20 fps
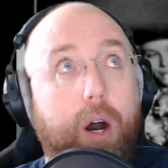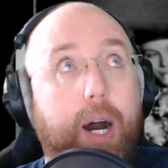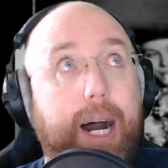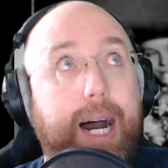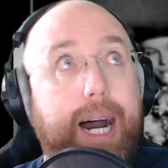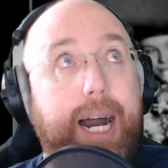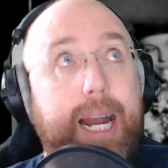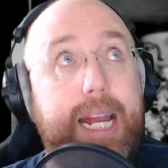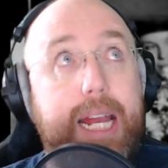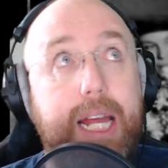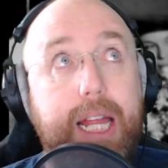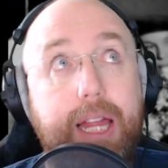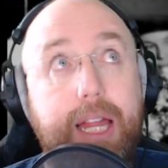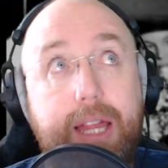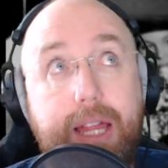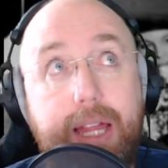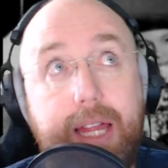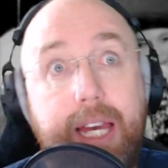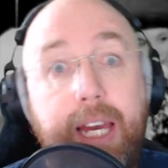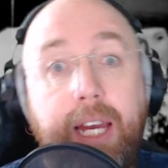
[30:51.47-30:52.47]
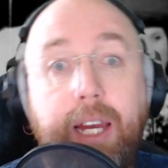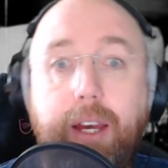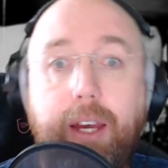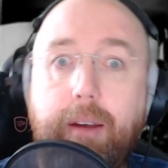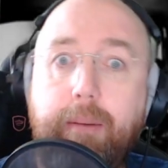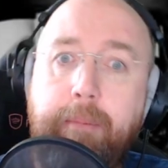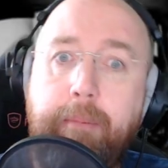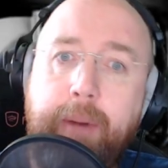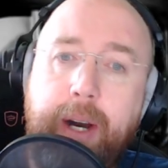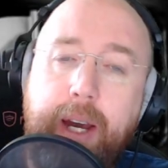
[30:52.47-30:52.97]
I think
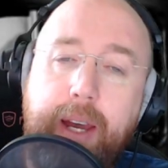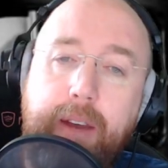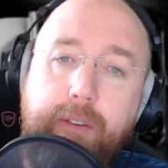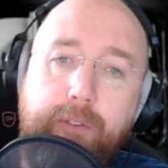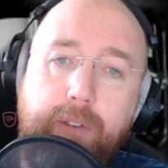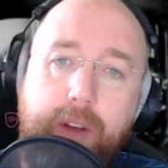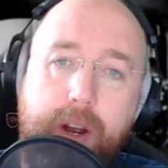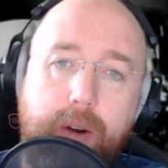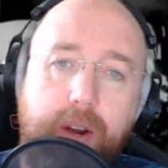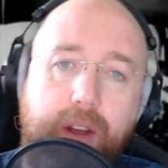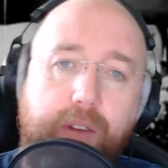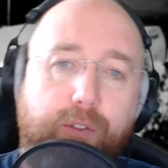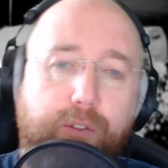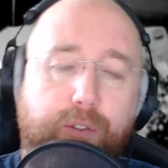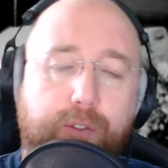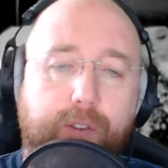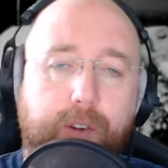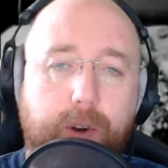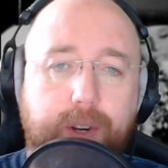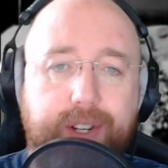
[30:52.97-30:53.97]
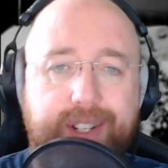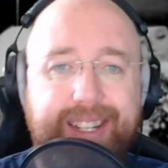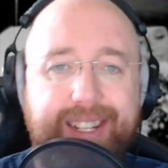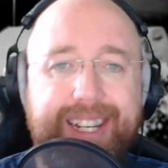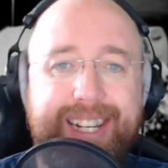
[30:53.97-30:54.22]
my very first